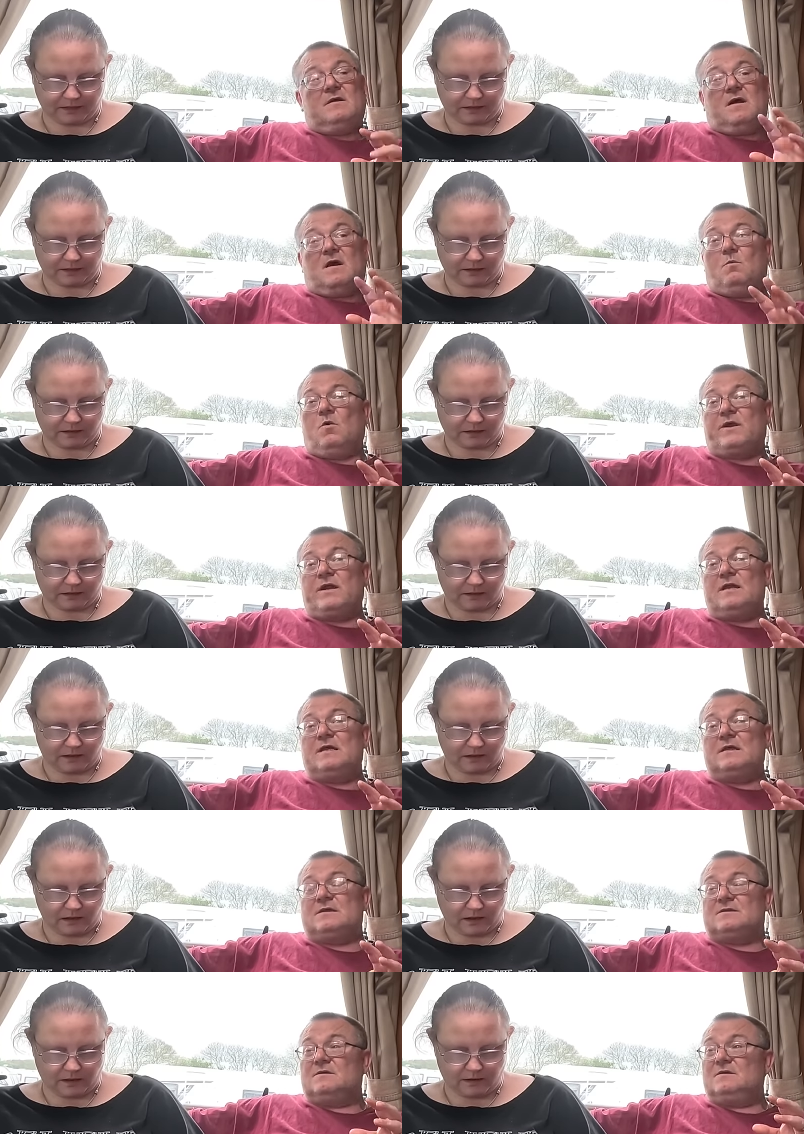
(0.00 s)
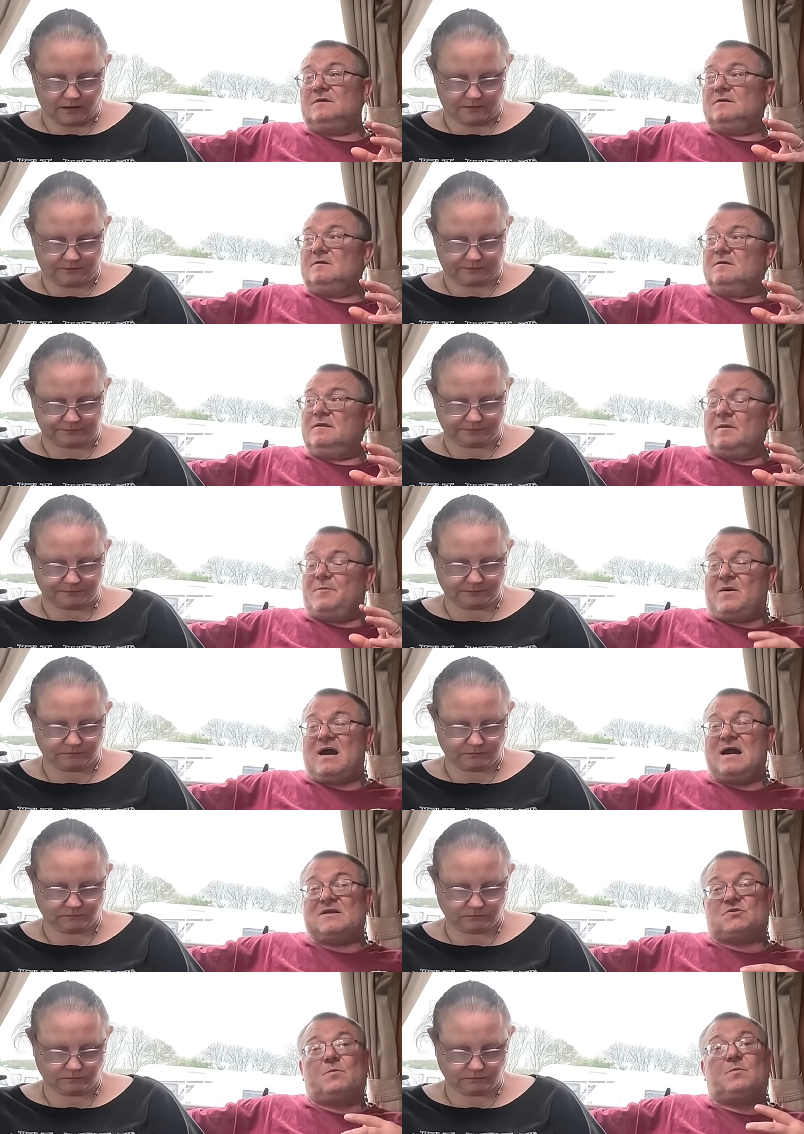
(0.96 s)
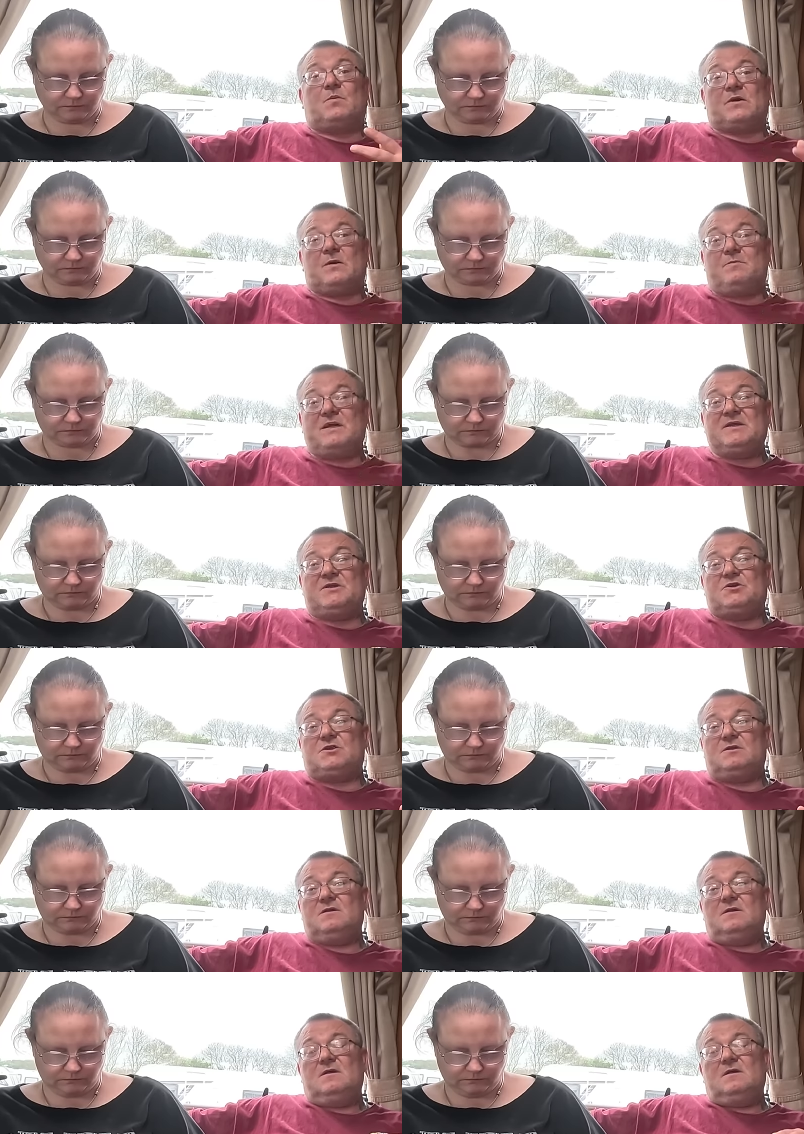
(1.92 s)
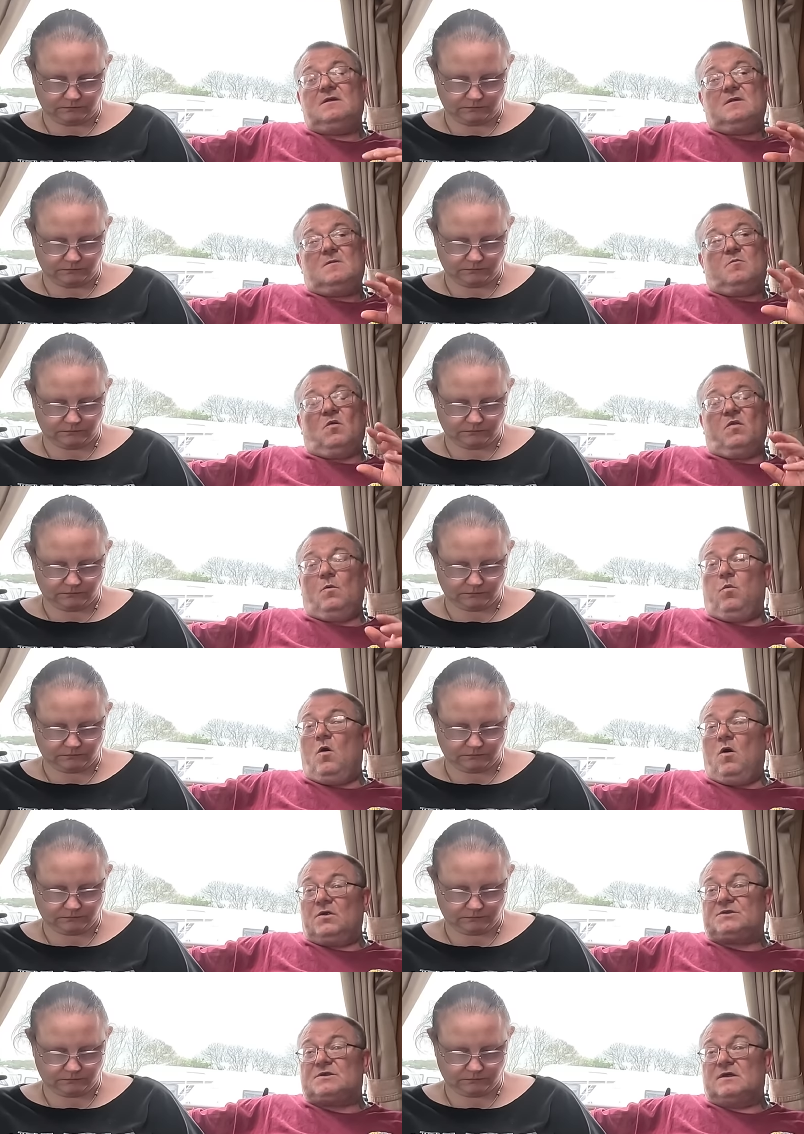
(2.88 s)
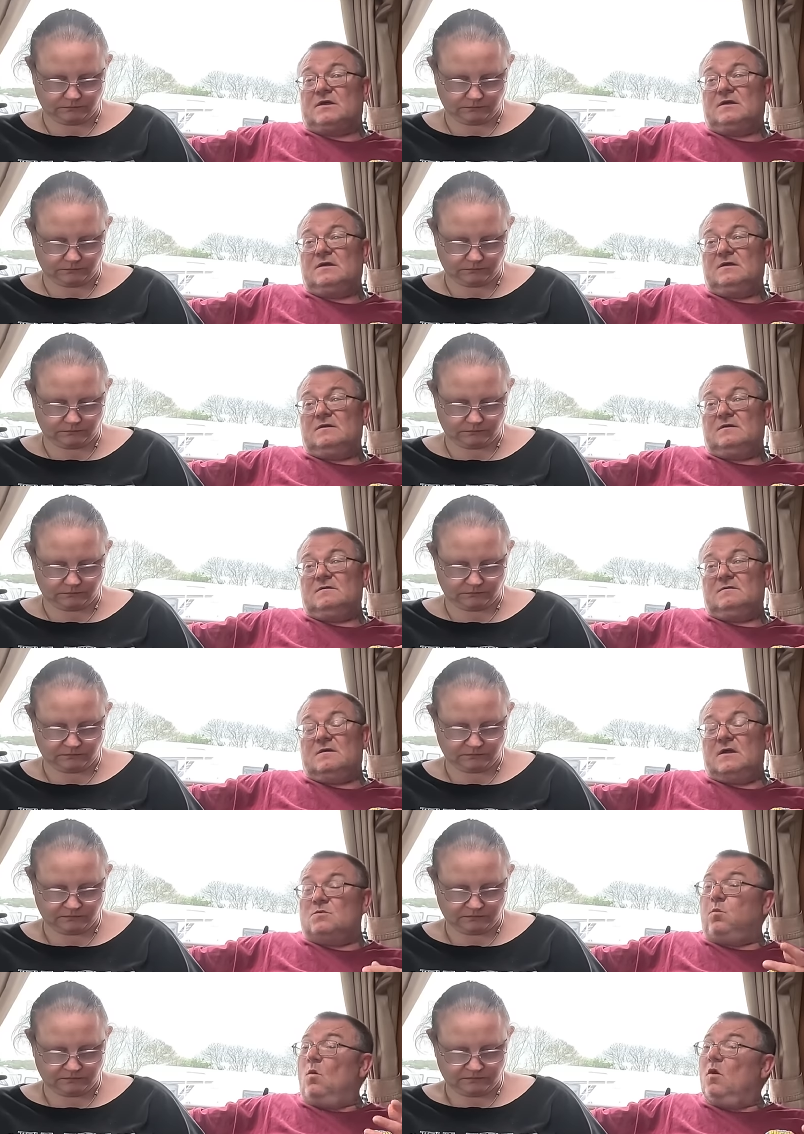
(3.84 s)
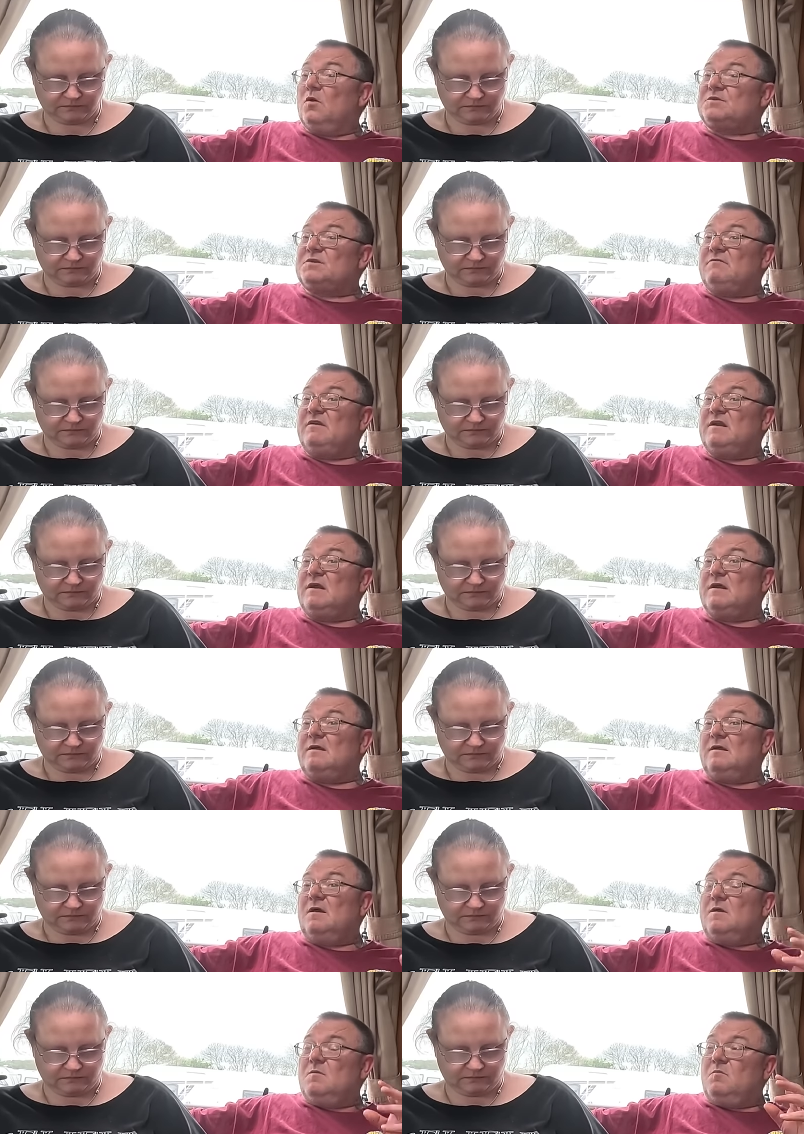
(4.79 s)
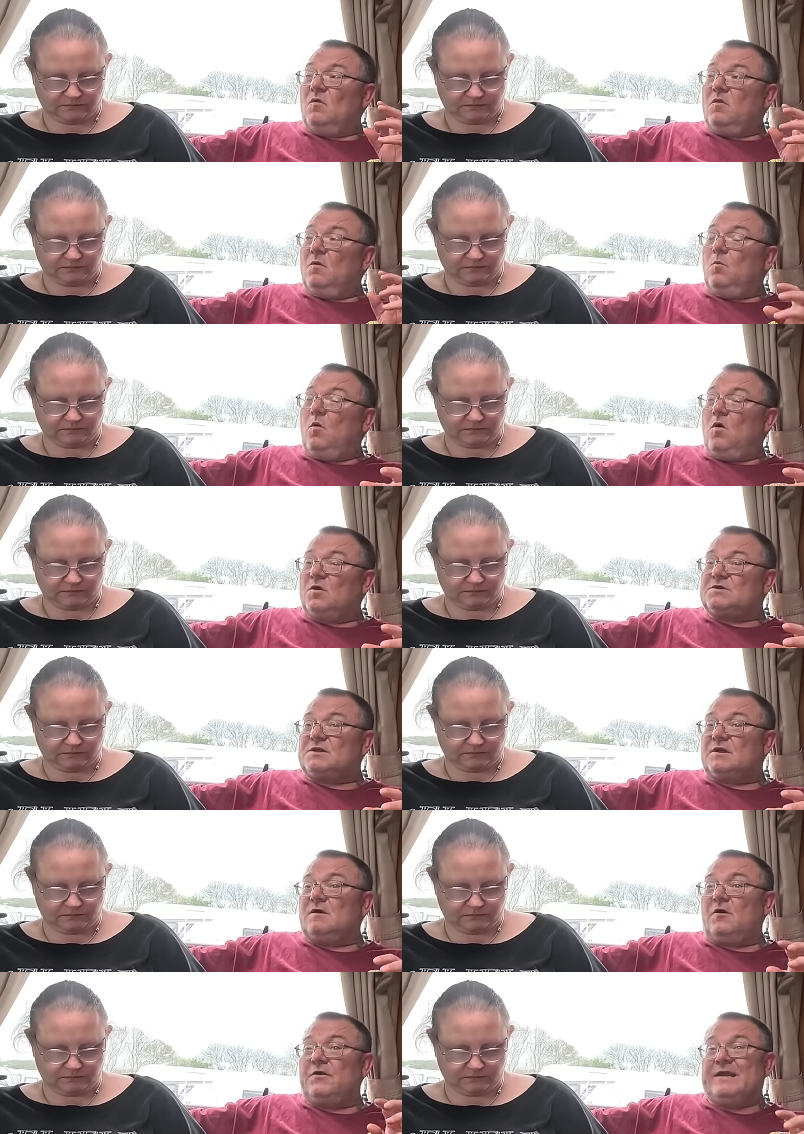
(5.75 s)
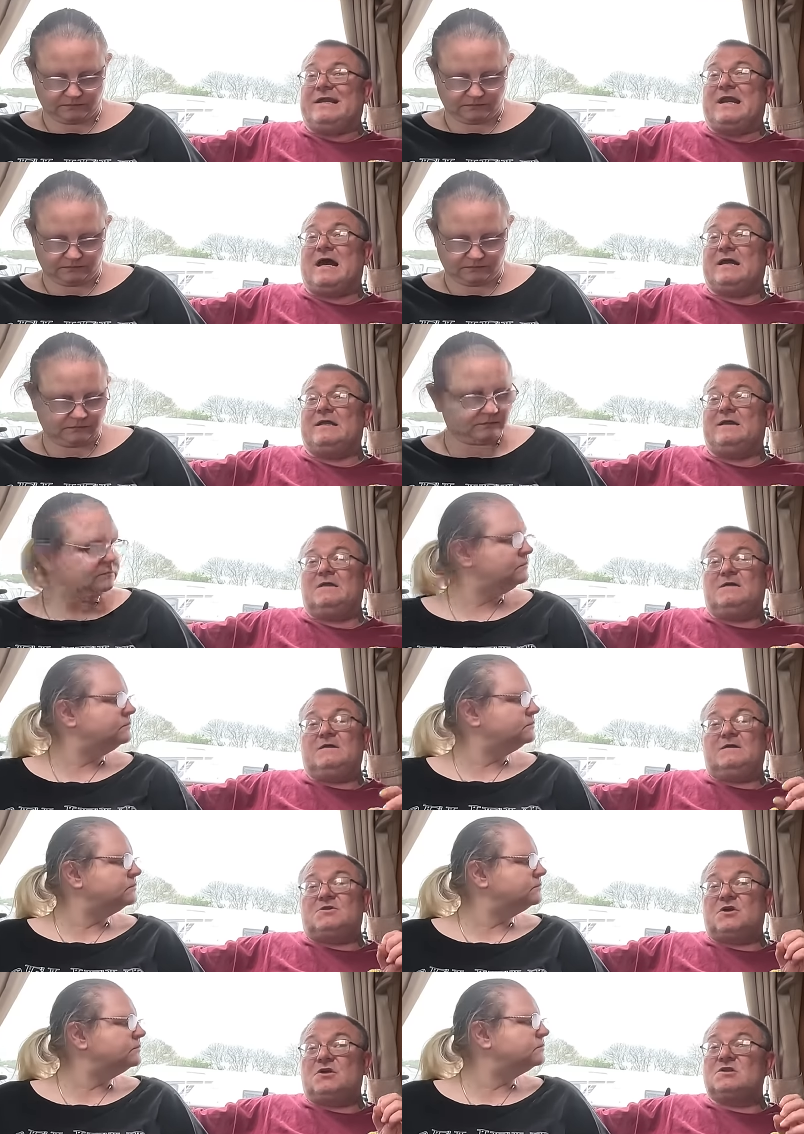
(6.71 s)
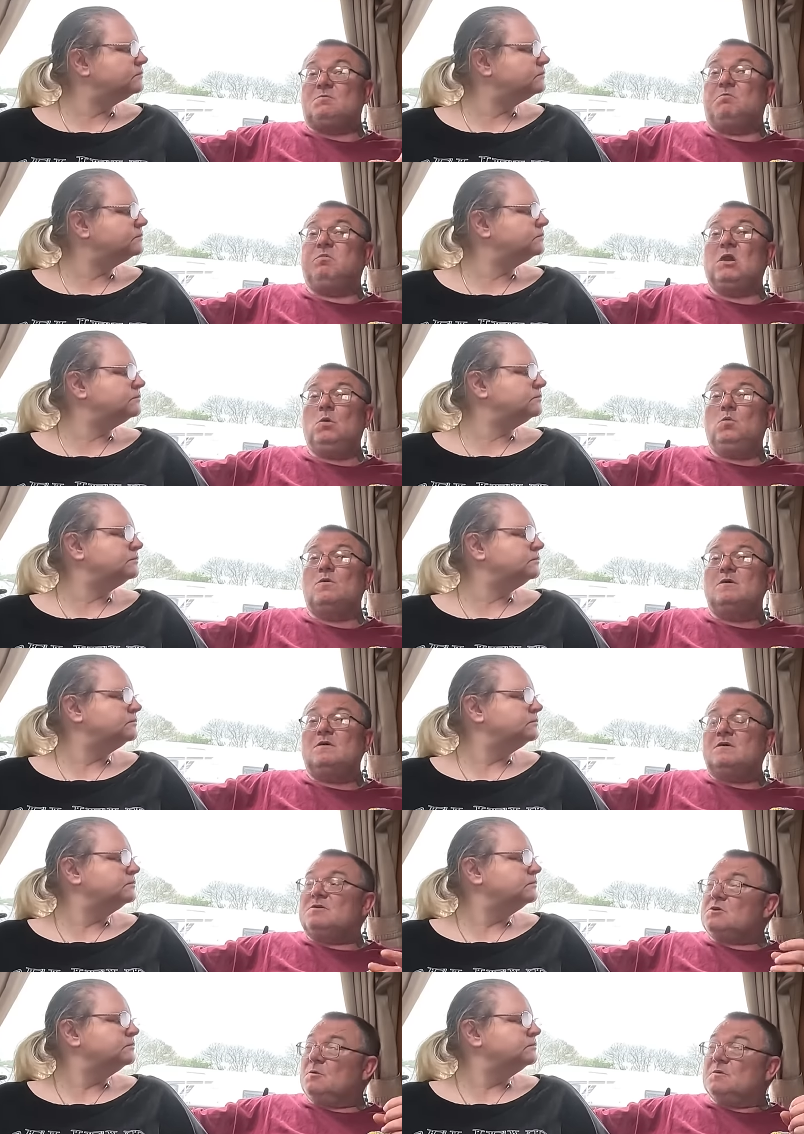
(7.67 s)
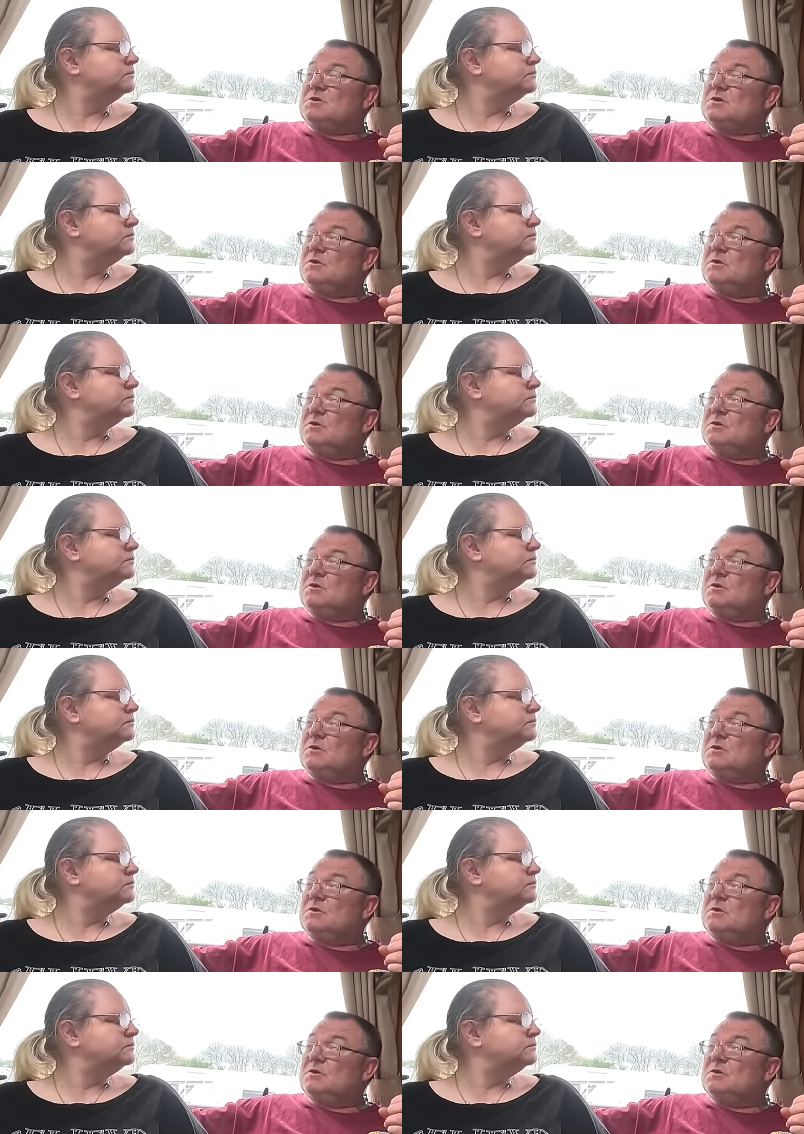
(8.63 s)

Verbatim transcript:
Speaker 1: And what it is, you're parked up on a beach, but the water is water in it, but the water on a night turns blue. Something